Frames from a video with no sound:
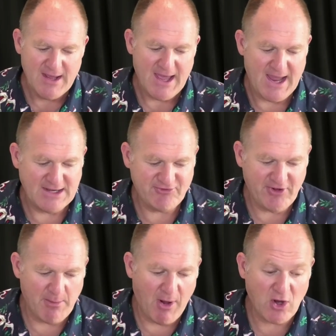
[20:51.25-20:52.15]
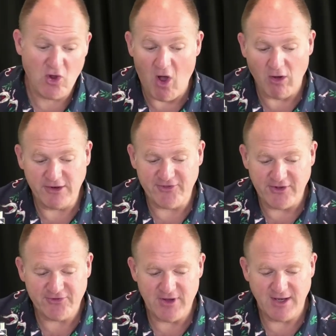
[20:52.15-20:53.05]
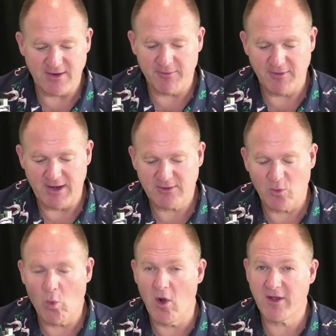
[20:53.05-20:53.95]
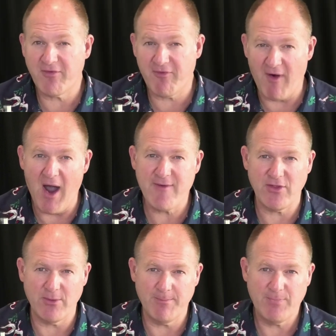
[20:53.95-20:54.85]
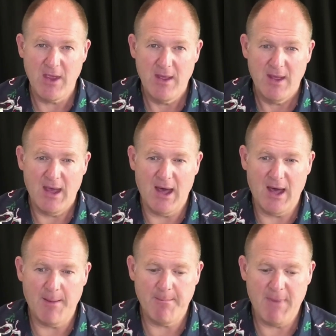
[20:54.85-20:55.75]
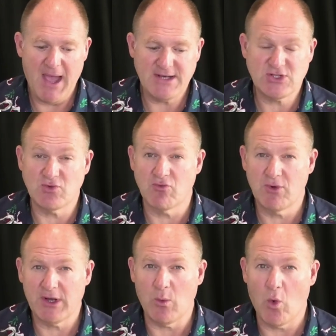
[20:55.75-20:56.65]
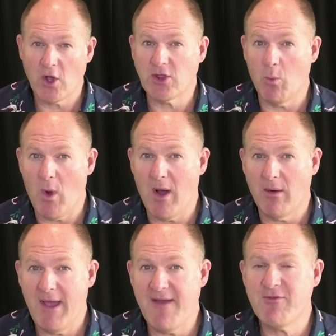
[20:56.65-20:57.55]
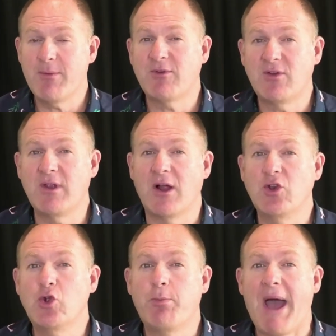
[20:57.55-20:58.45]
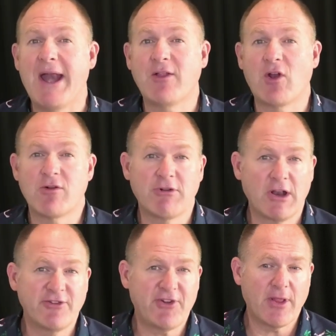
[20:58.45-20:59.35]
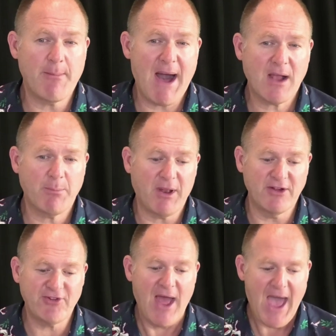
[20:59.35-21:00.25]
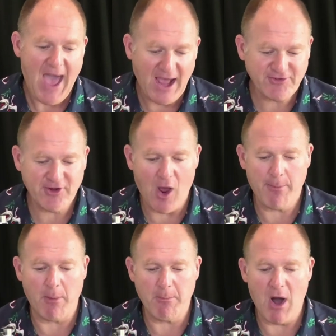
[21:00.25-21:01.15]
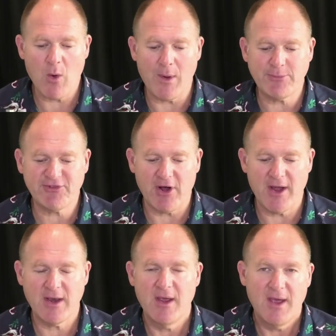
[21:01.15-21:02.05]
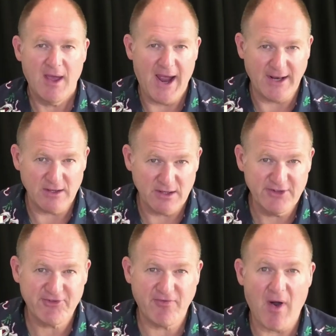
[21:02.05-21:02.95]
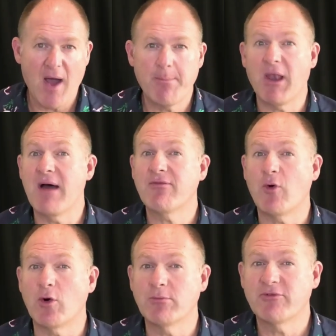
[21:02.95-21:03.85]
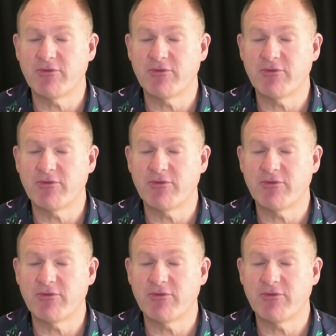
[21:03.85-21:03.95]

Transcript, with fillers: And so my goal is this year to you know to work five of them um, and to really work them well. Every you know new painting that I release into the marketplace has to go up on my website and at least five platforms,